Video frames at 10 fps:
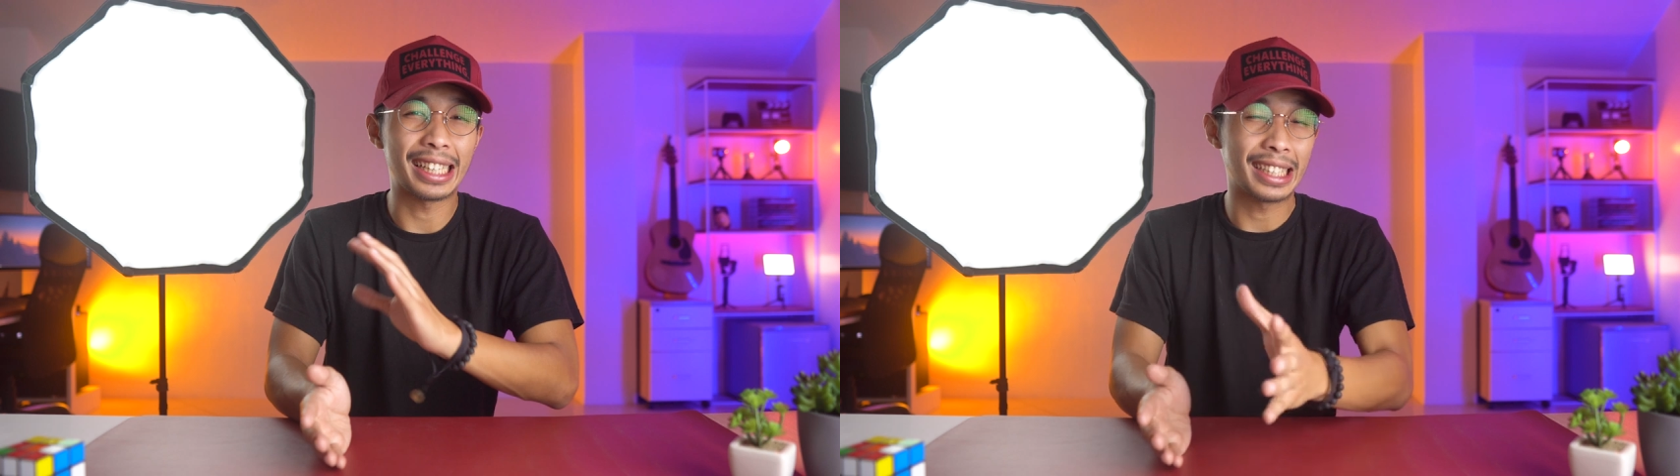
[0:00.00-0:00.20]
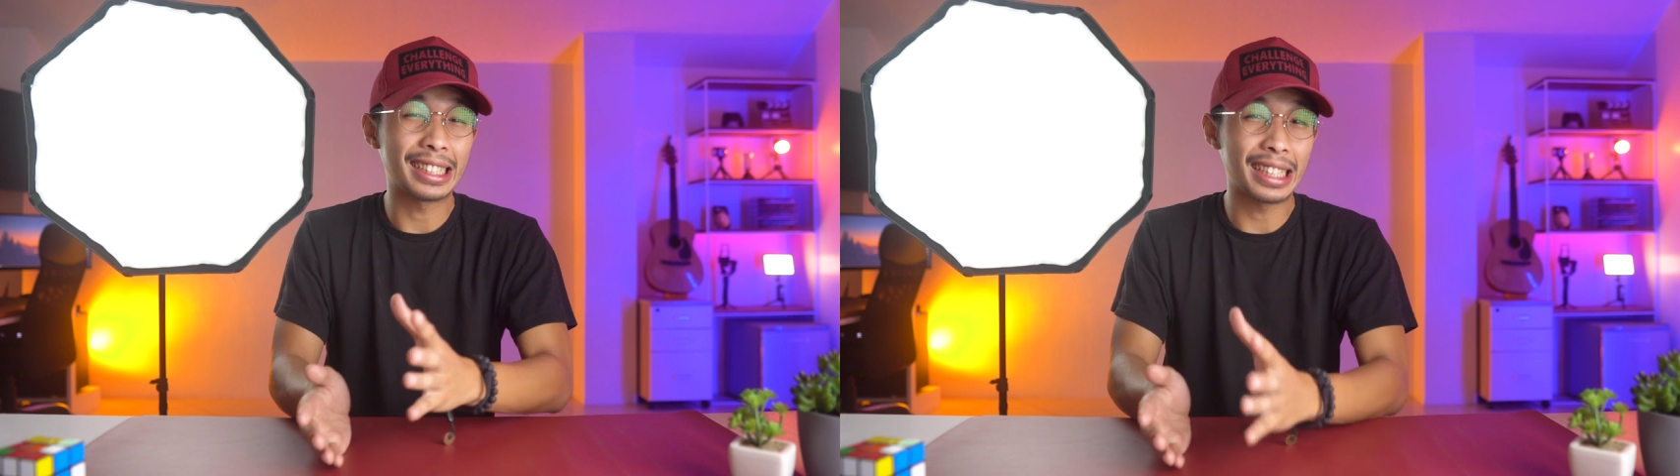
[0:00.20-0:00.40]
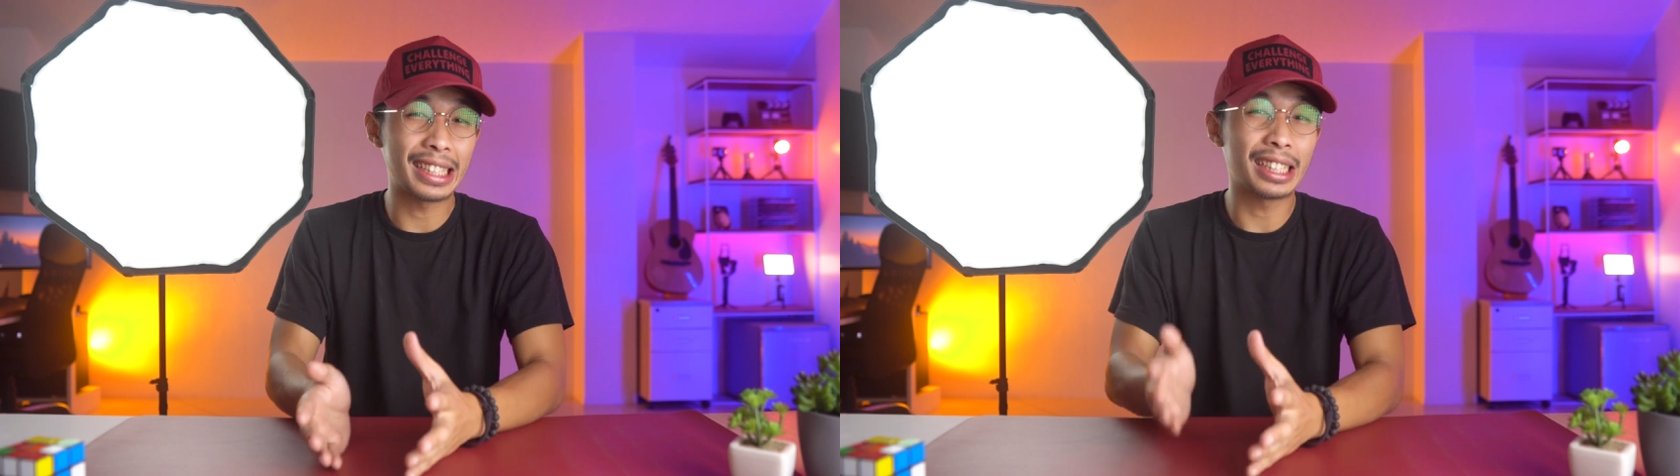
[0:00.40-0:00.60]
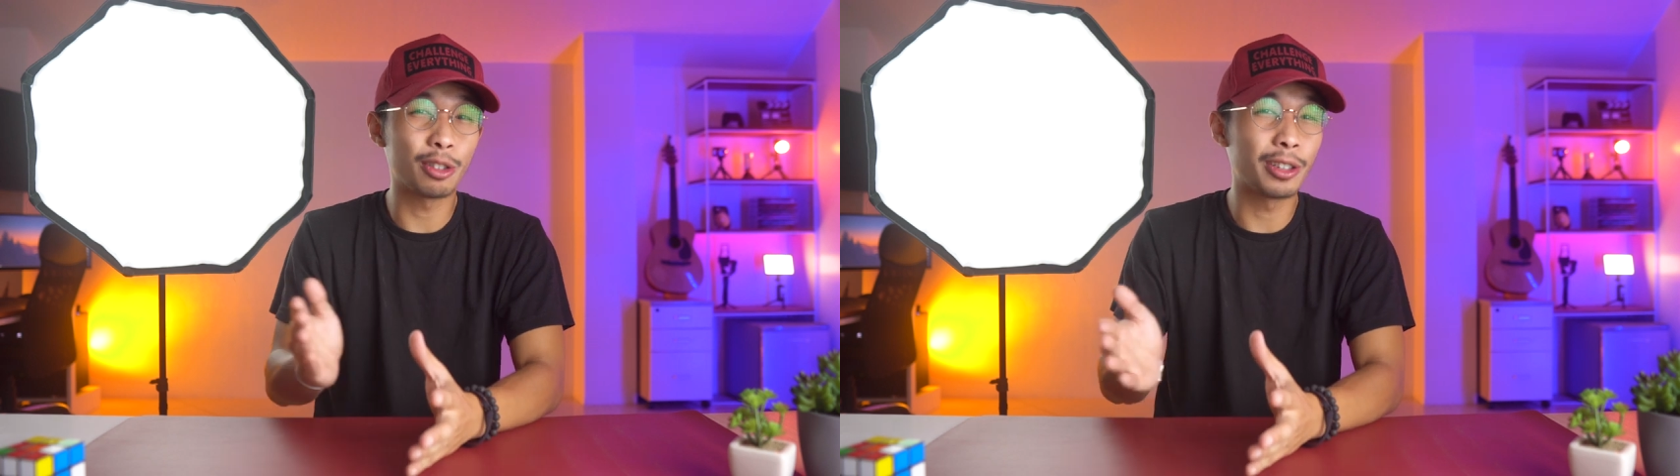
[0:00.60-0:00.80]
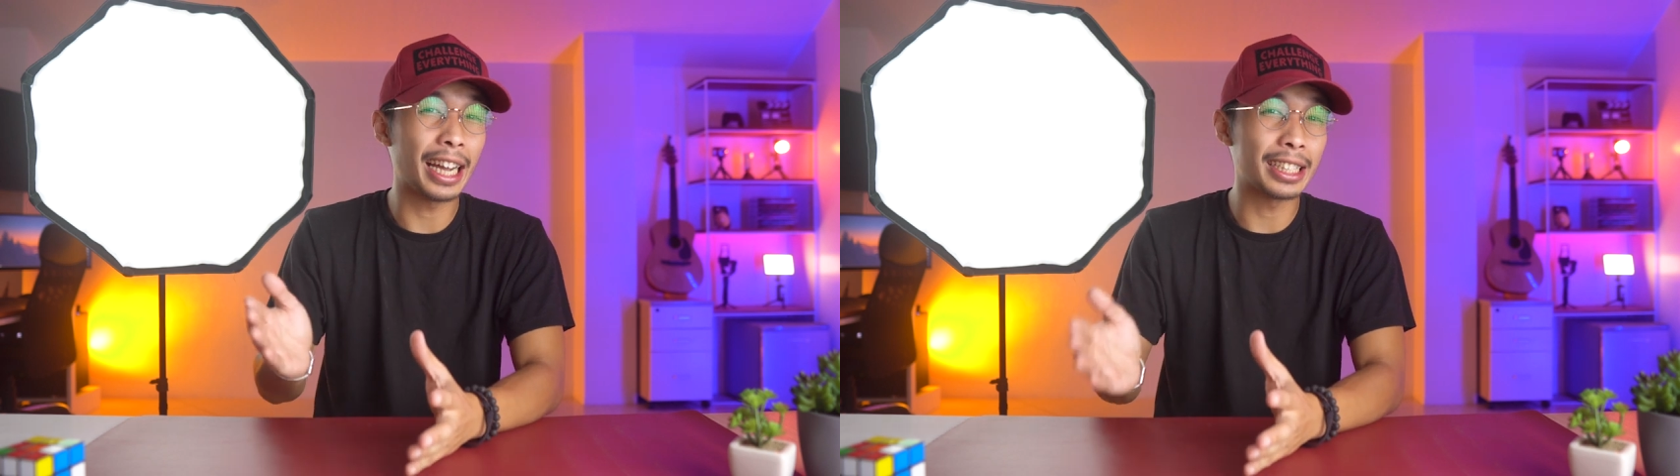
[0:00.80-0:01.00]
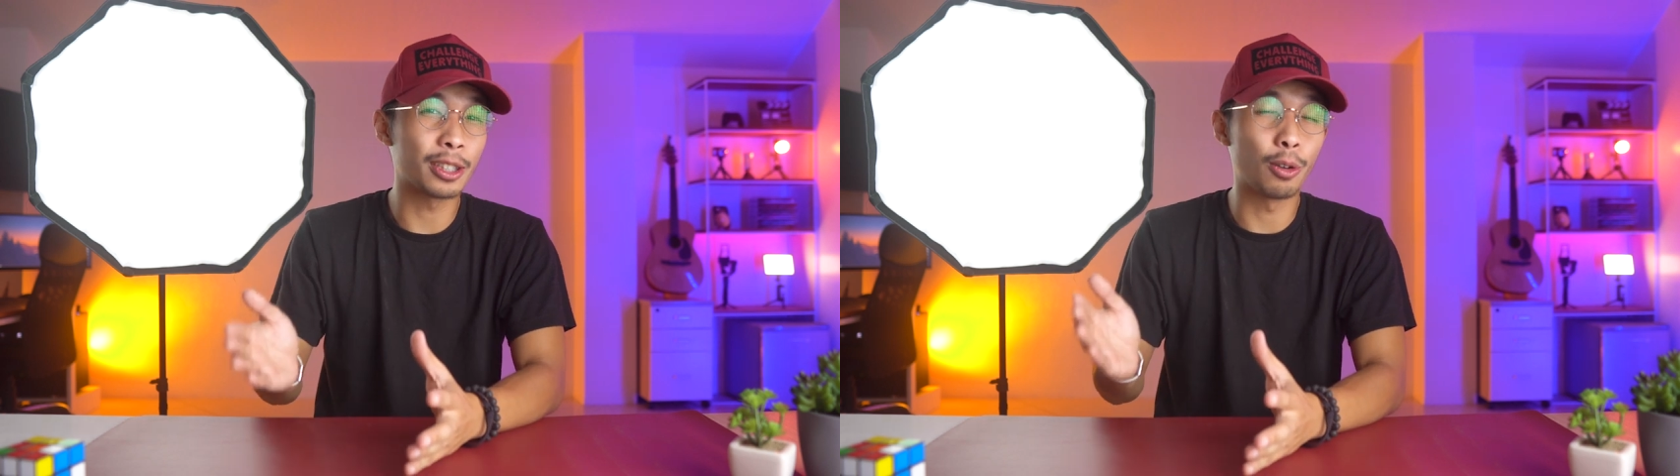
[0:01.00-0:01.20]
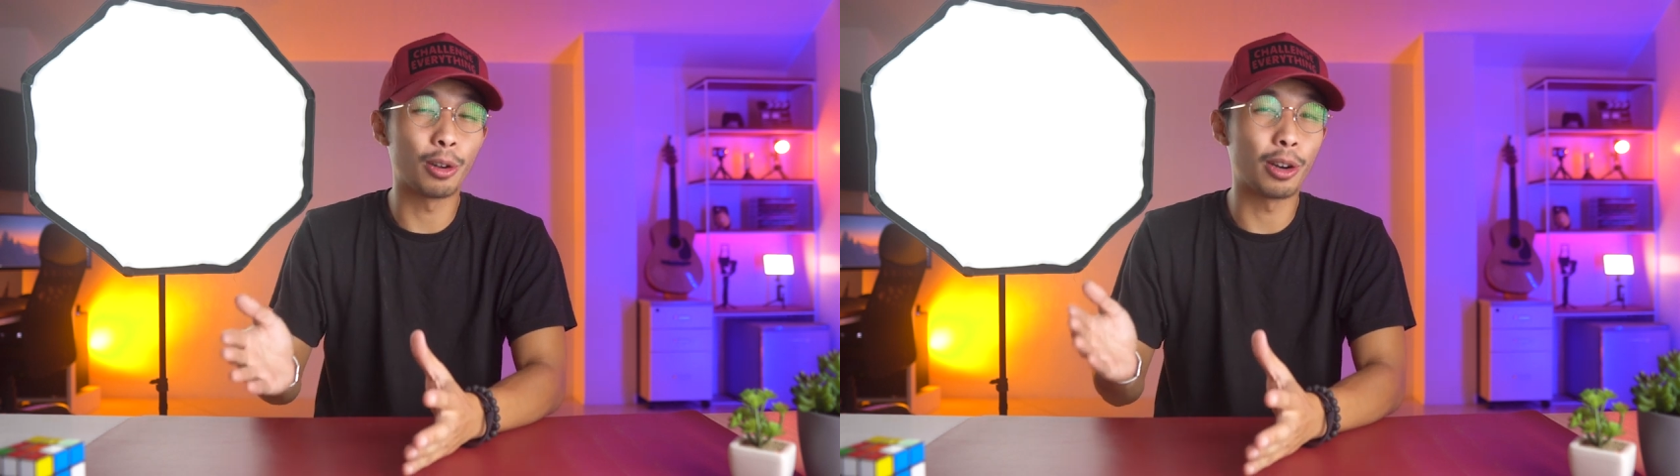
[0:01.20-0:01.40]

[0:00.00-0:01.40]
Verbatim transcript: I suggest that you guys go